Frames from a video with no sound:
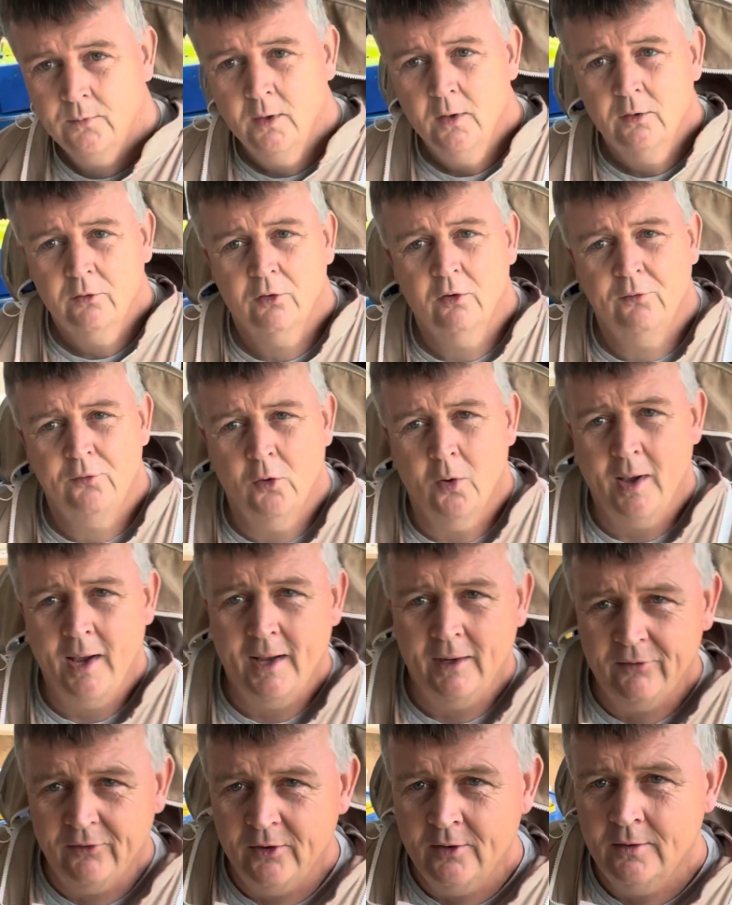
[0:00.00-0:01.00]
So if you're
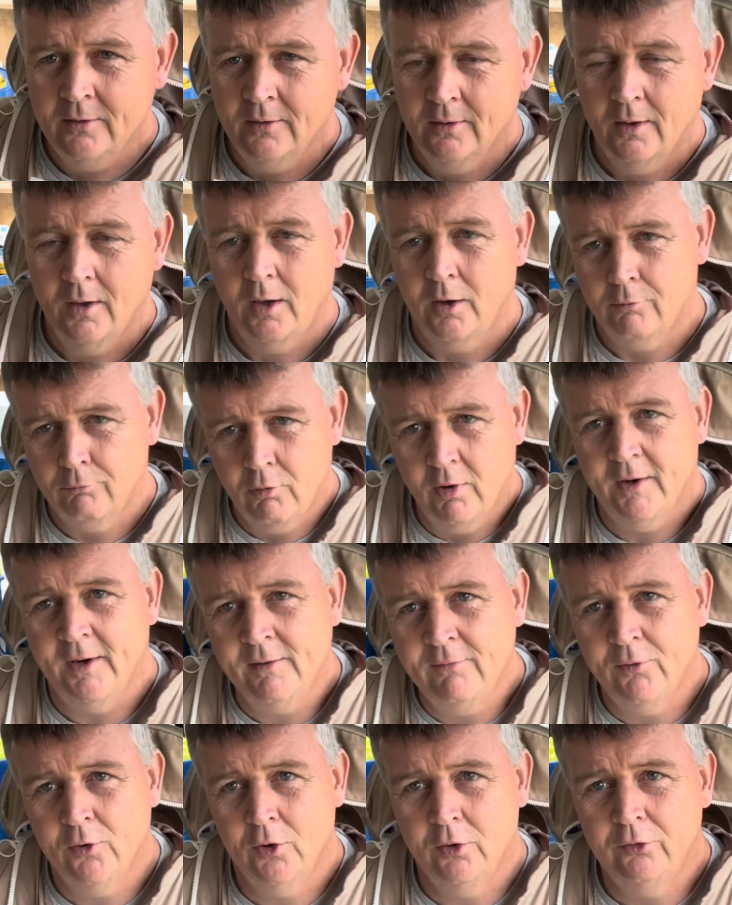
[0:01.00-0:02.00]
adding a
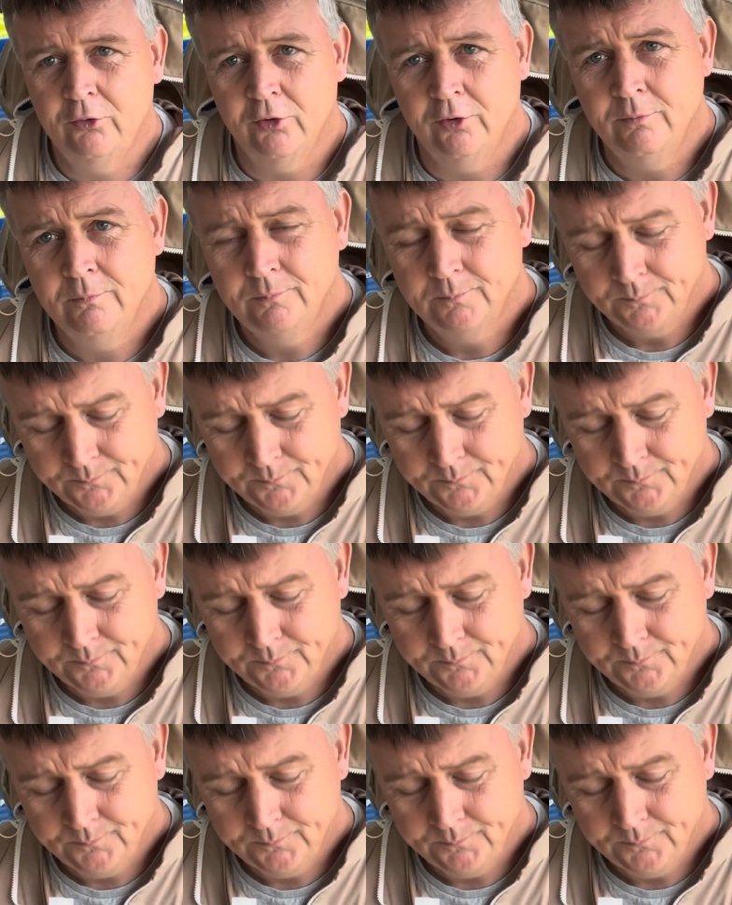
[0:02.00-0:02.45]
running virgin,